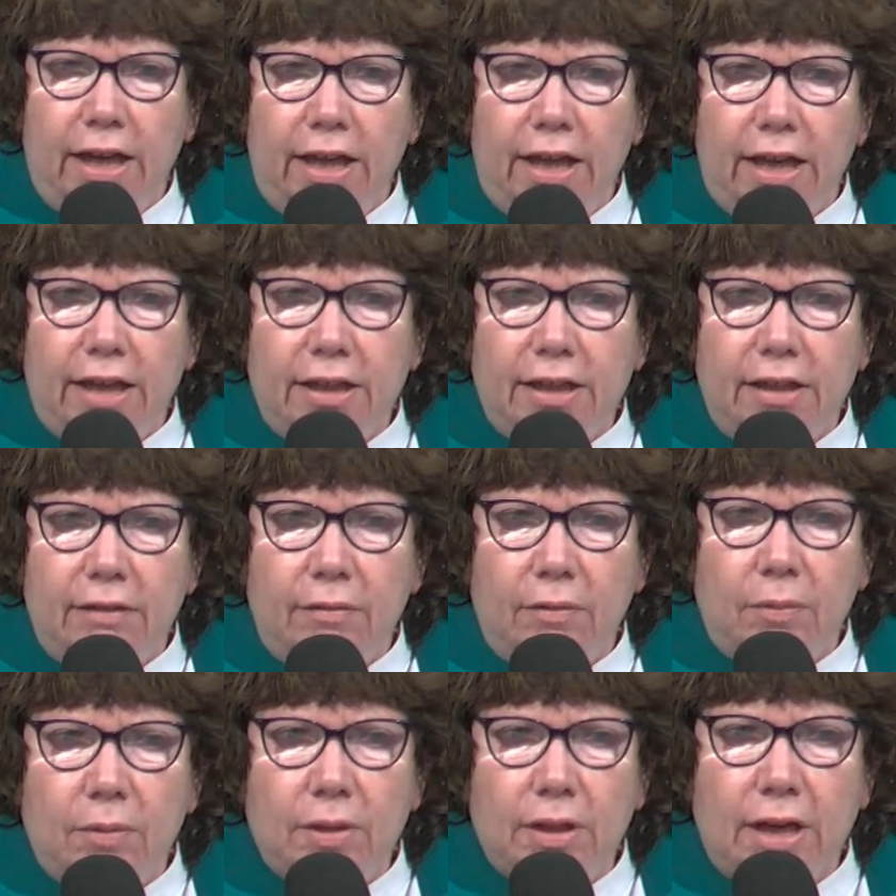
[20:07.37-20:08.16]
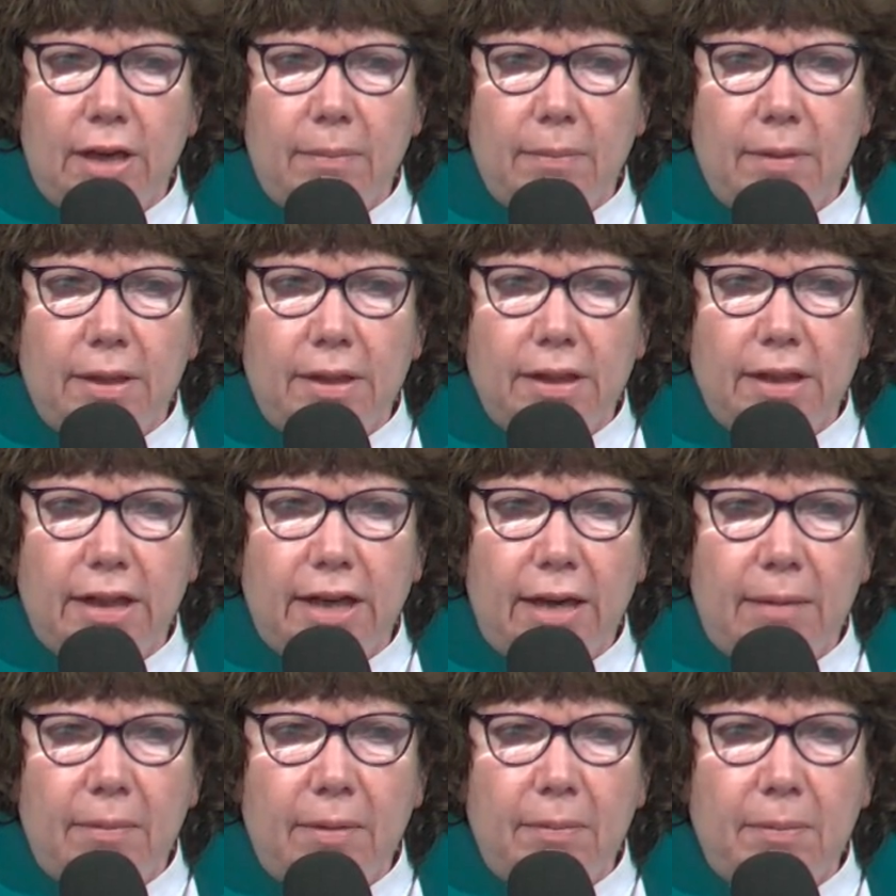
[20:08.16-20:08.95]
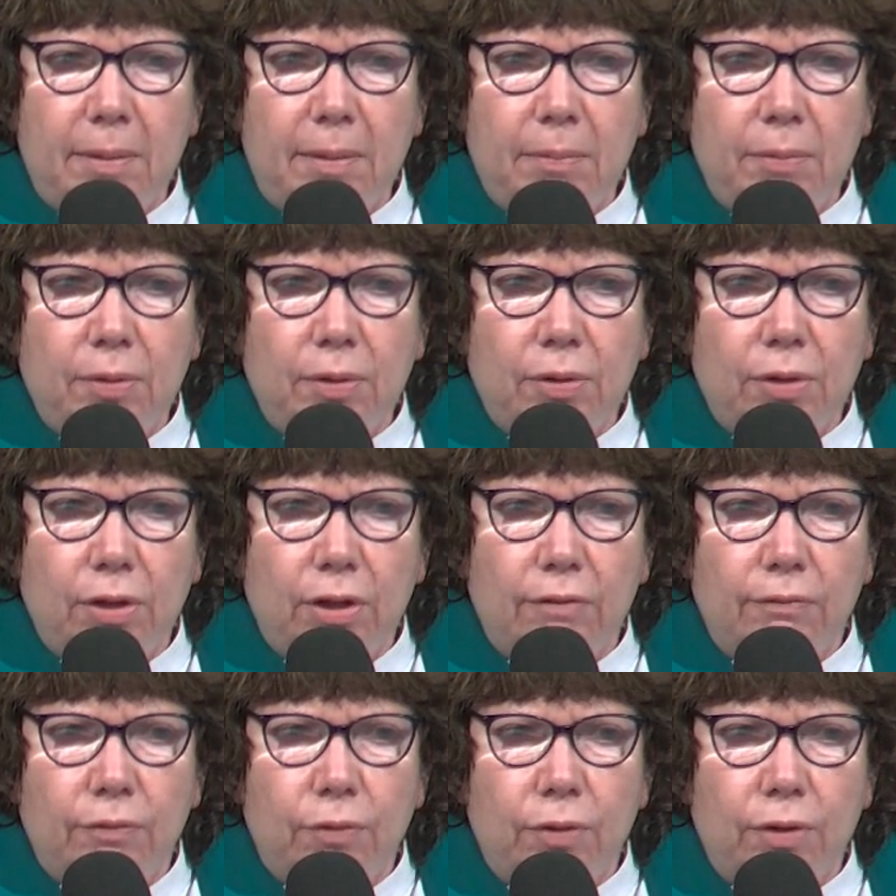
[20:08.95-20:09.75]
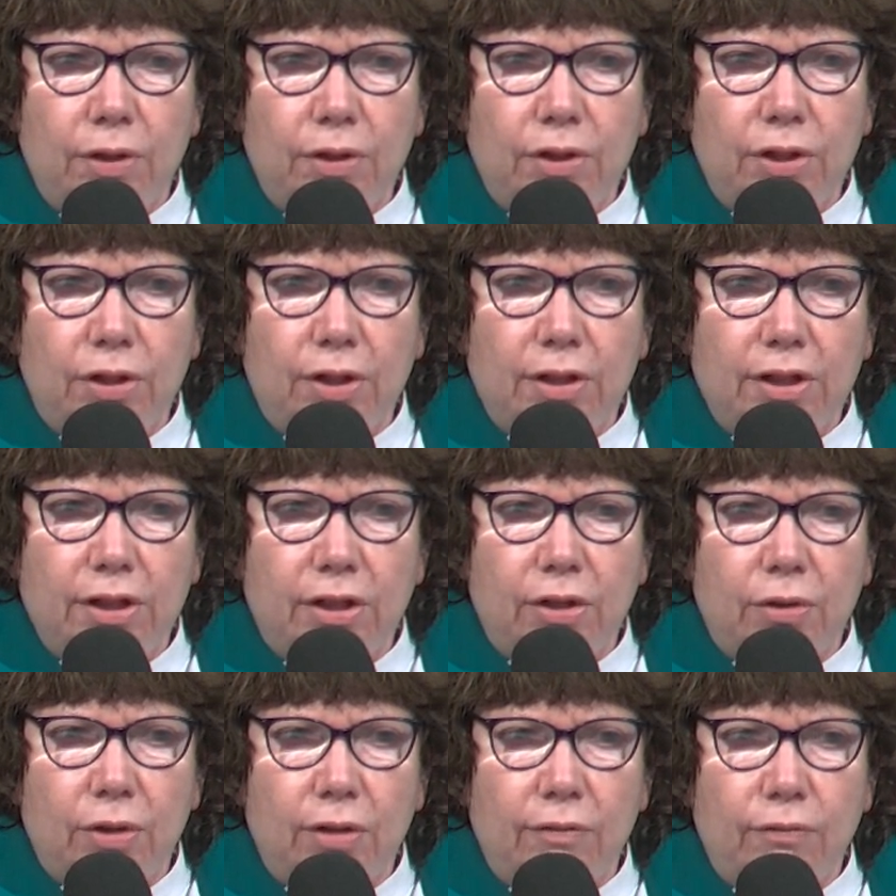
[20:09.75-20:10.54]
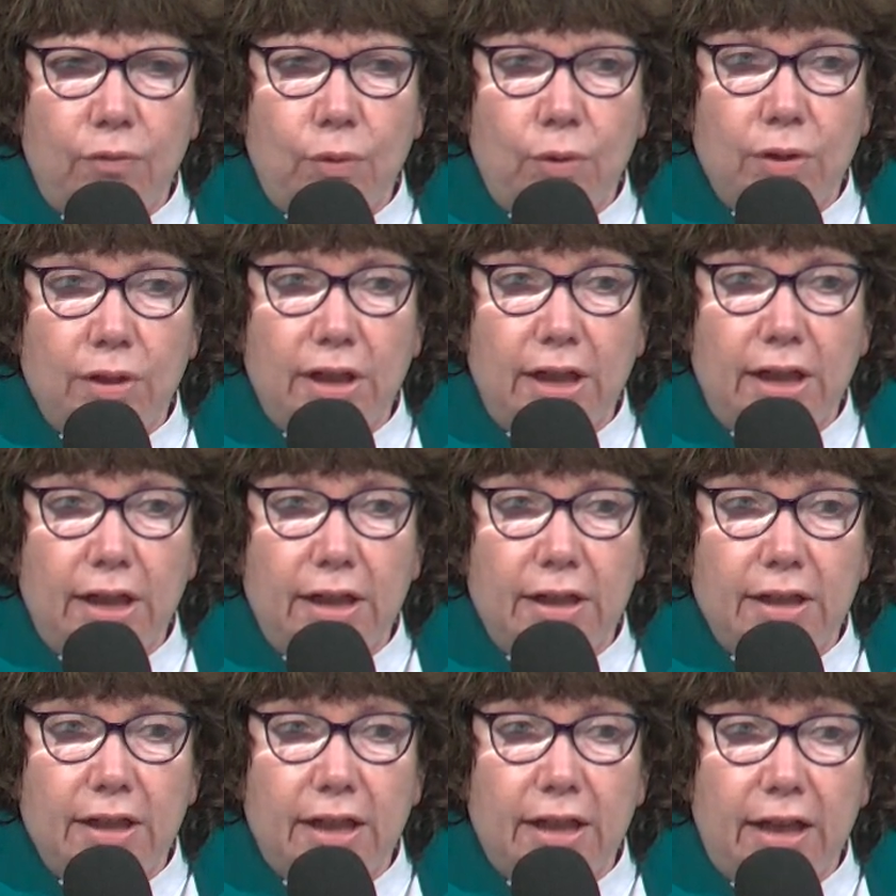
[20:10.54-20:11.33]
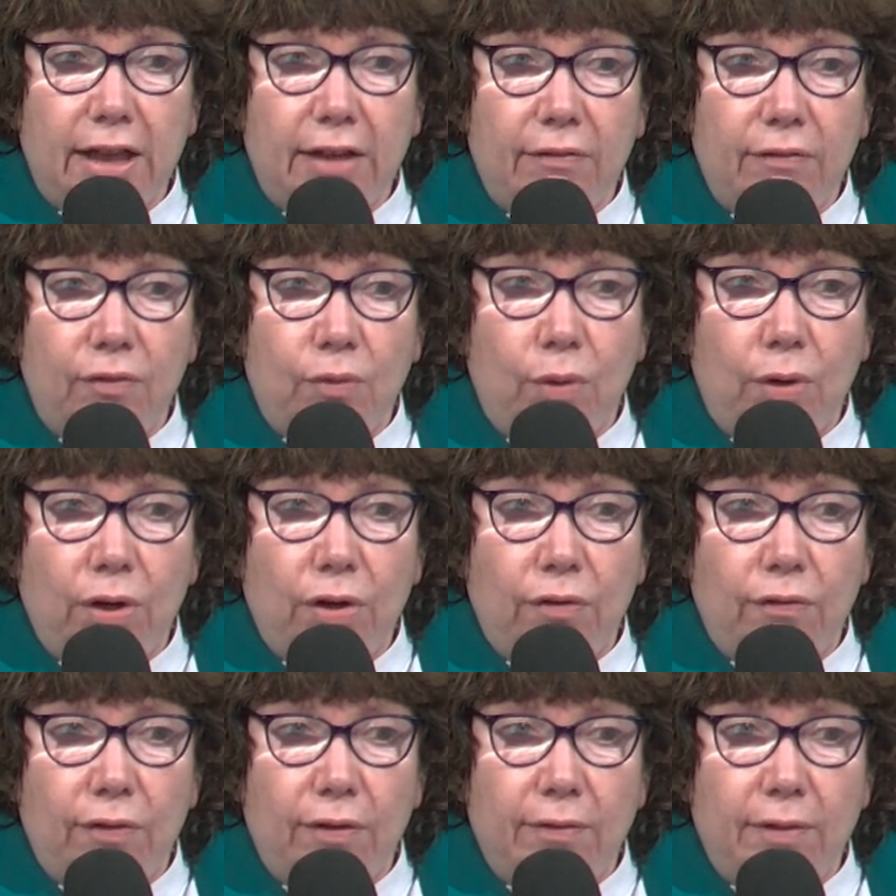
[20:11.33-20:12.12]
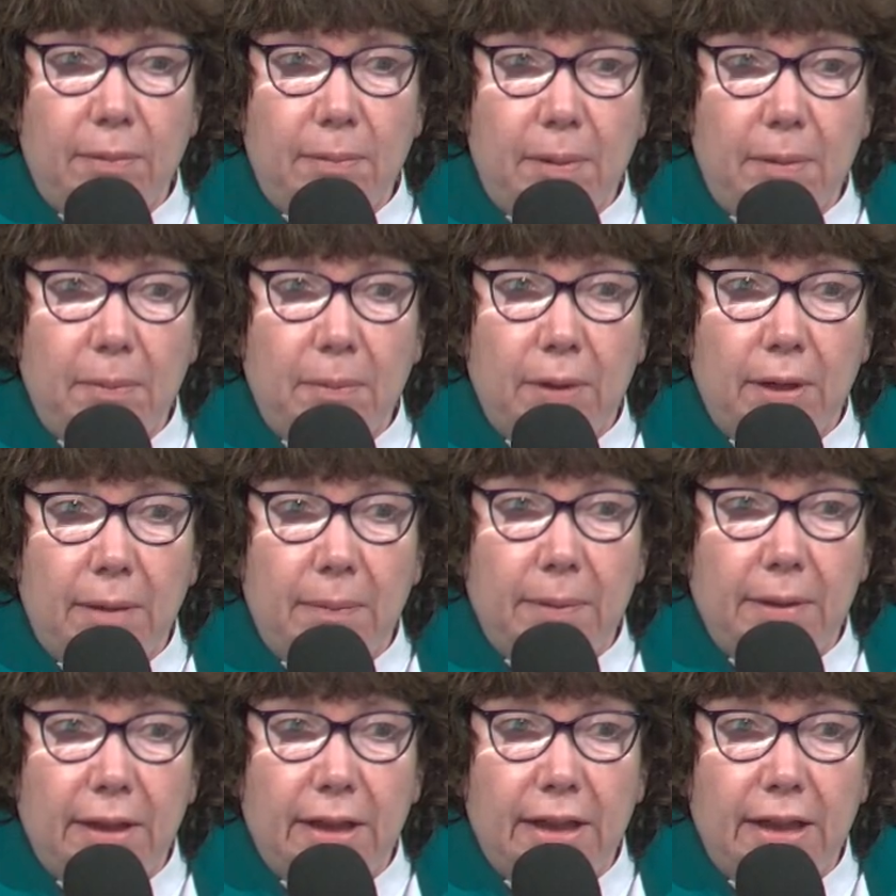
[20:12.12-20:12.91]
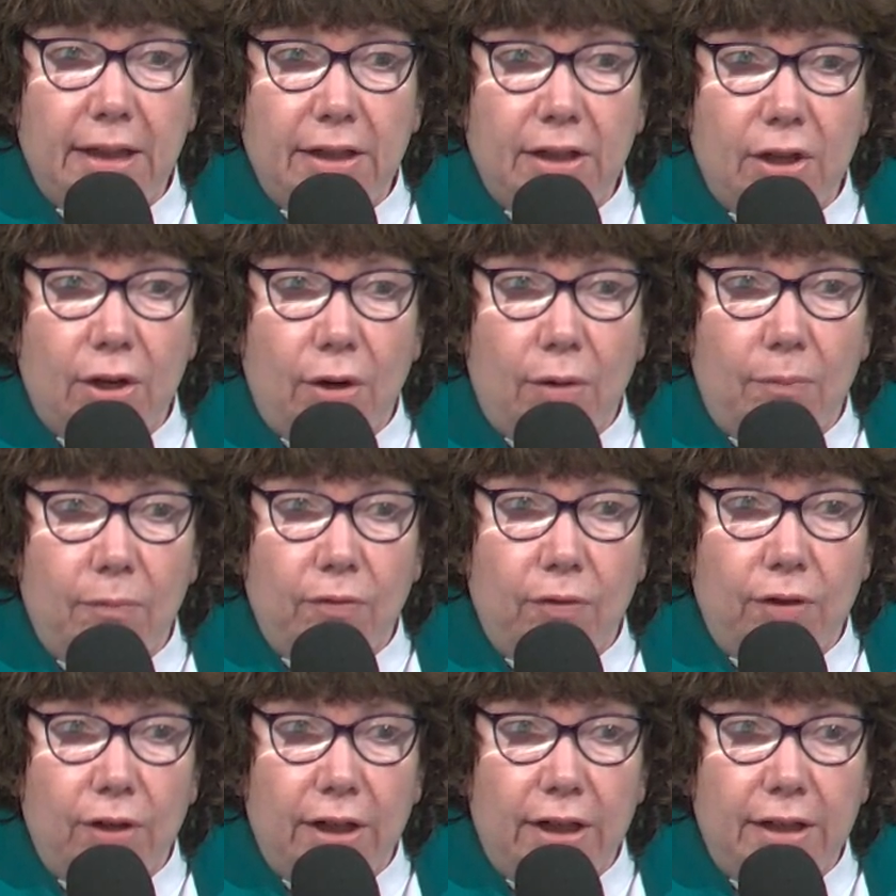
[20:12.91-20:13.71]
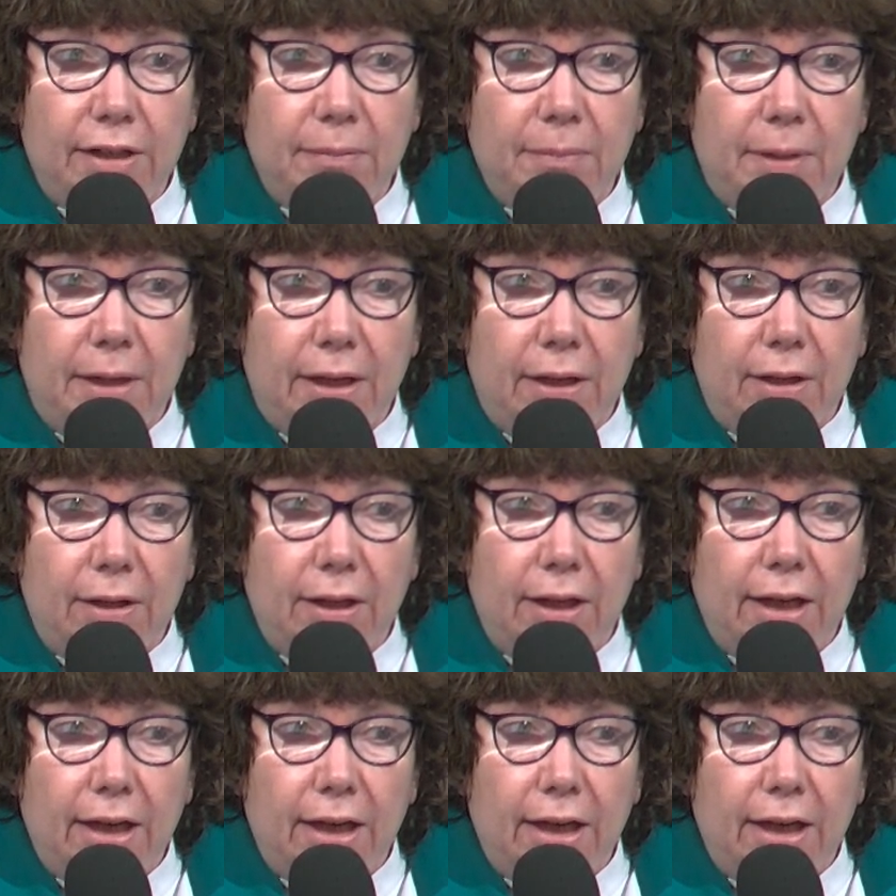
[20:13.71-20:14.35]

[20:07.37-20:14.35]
Thanksgiving was coming. He said, How many people are you cooking for this year? I said, Only 14, because he had like 40 or 50 people coming to his home for his meal.